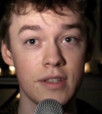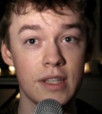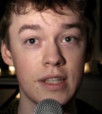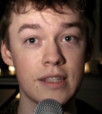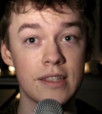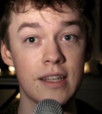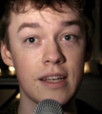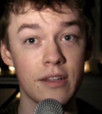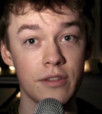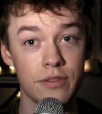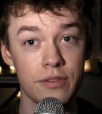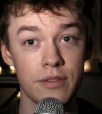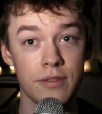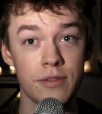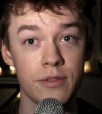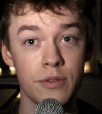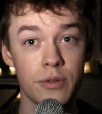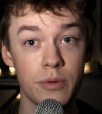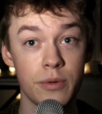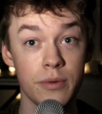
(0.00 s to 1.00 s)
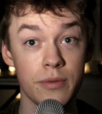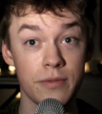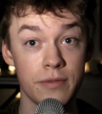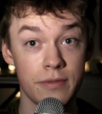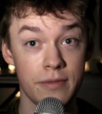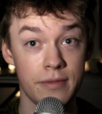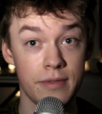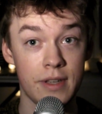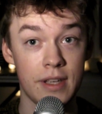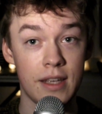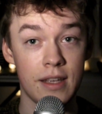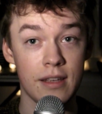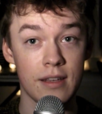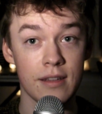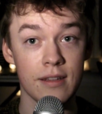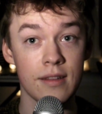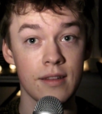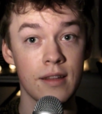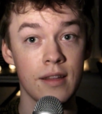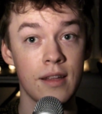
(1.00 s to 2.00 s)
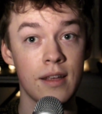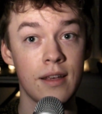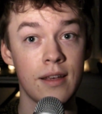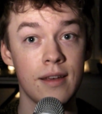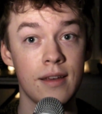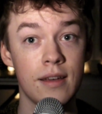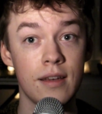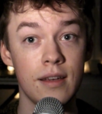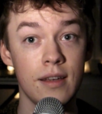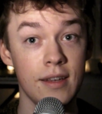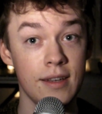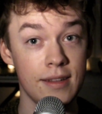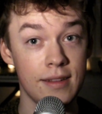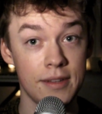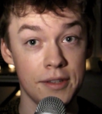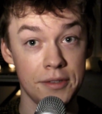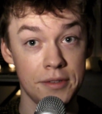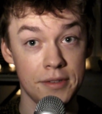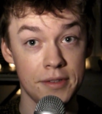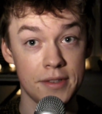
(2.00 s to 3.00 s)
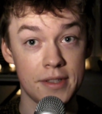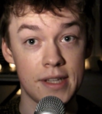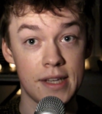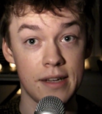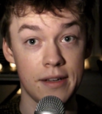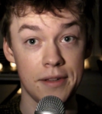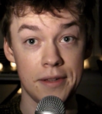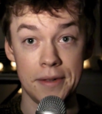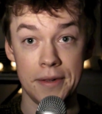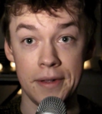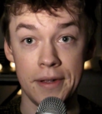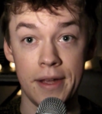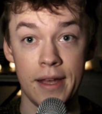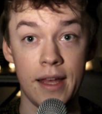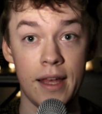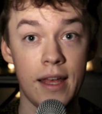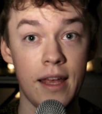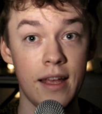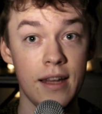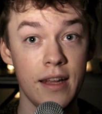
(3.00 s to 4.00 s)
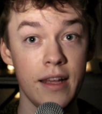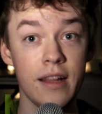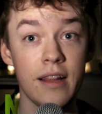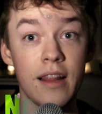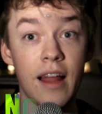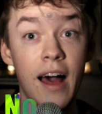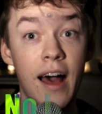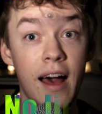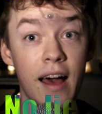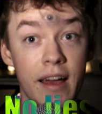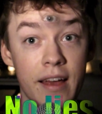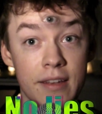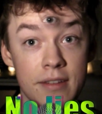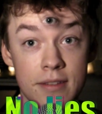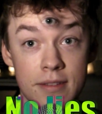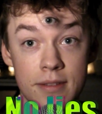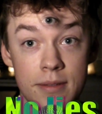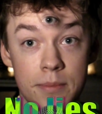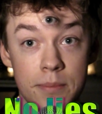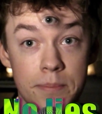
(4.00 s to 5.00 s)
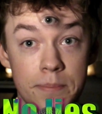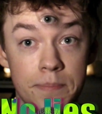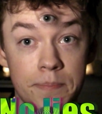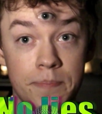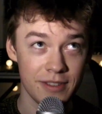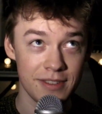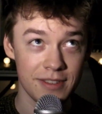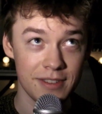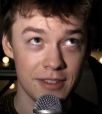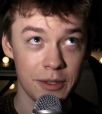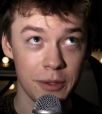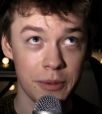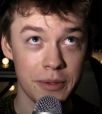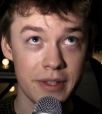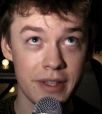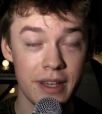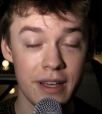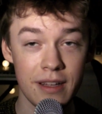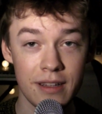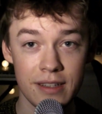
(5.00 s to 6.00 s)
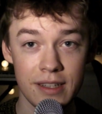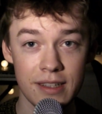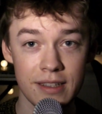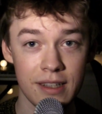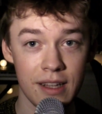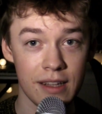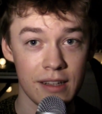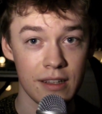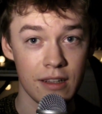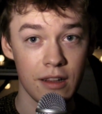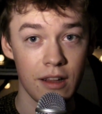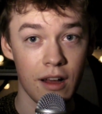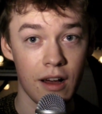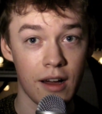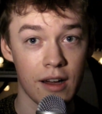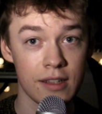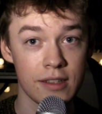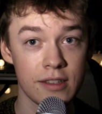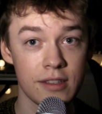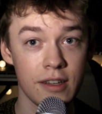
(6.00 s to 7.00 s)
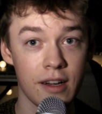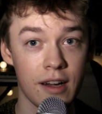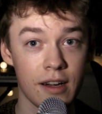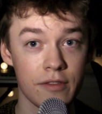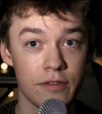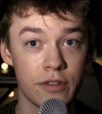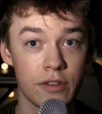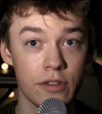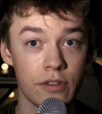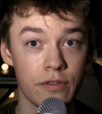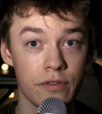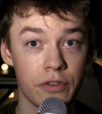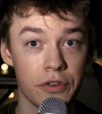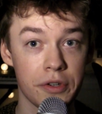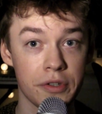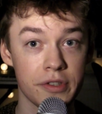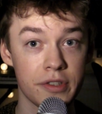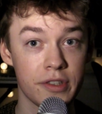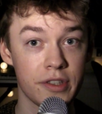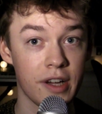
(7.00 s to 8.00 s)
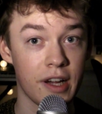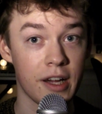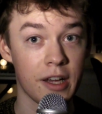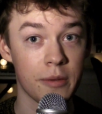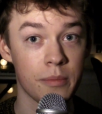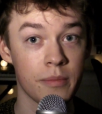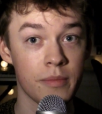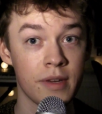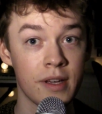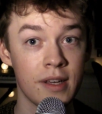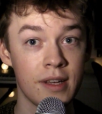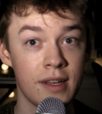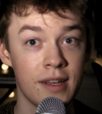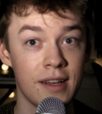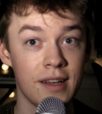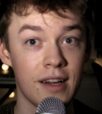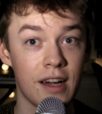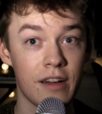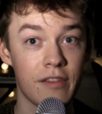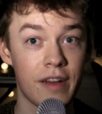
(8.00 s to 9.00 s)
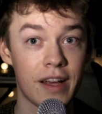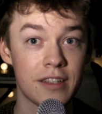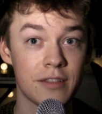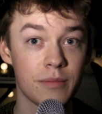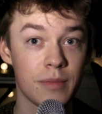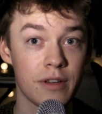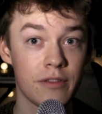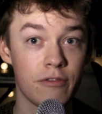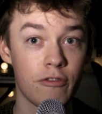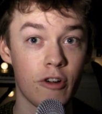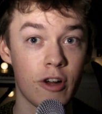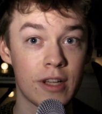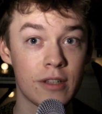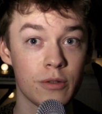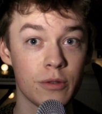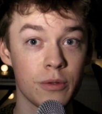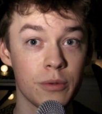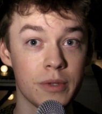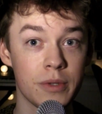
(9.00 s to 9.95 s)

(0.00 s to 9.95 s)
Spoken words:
it tells the truth and it doesn't tell any lies. So the alien and Claude talk for the first time. I've asked my friend who